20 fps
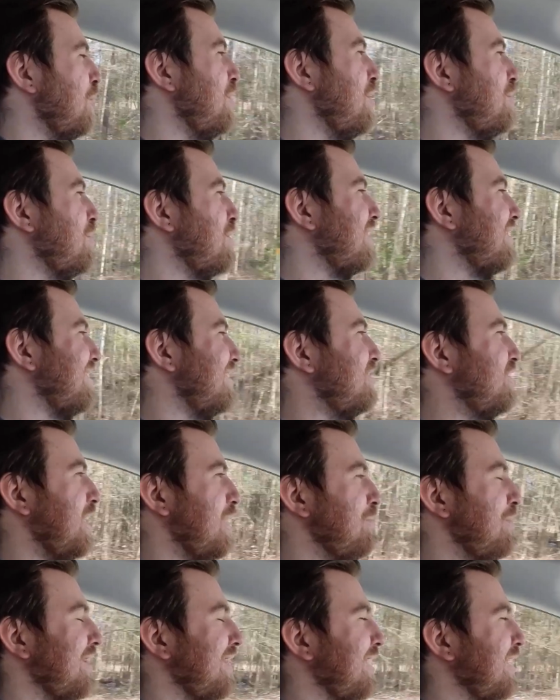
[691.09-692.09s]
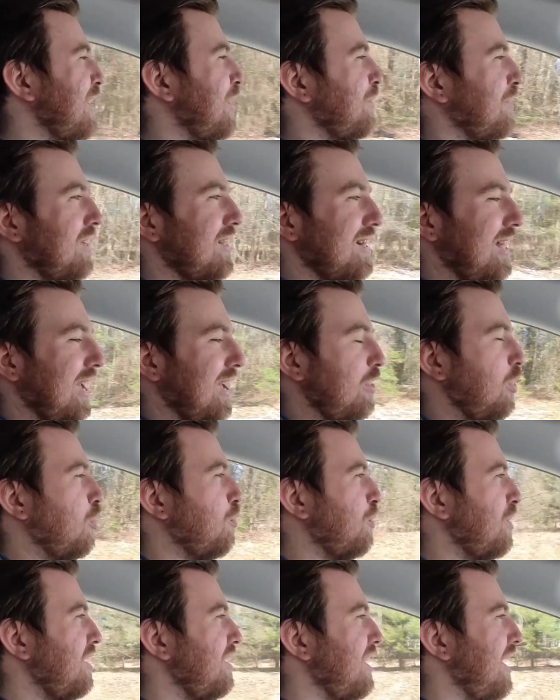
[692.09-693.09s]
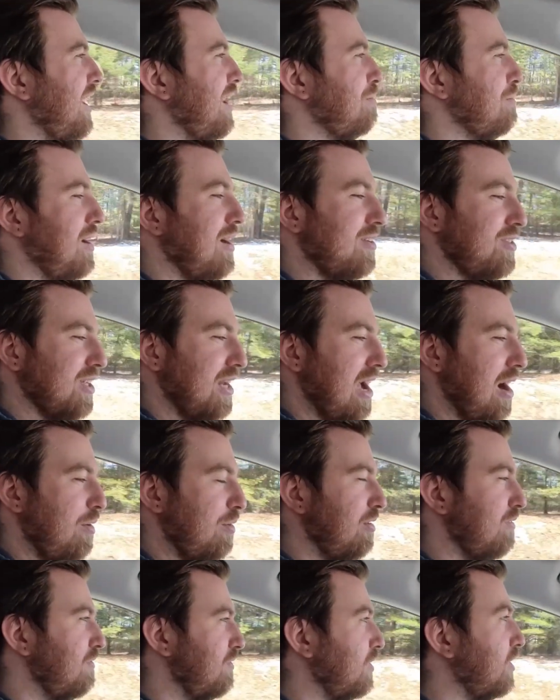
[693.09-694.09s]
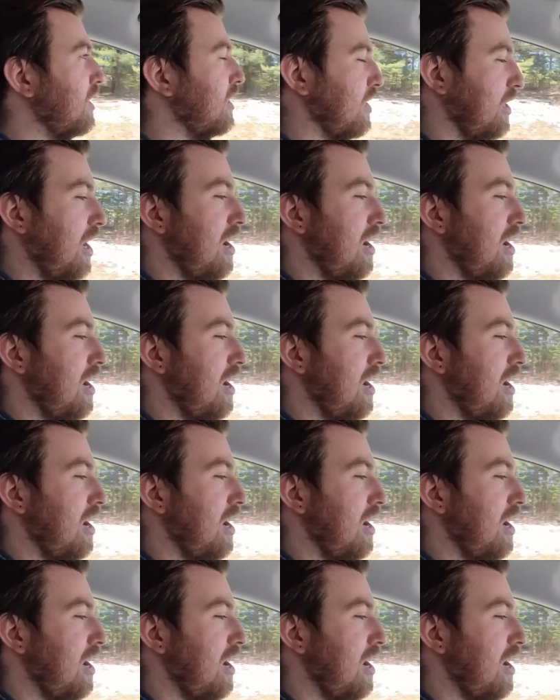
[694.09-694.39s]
We were legitimately going like 3 to 8 miles an hour for a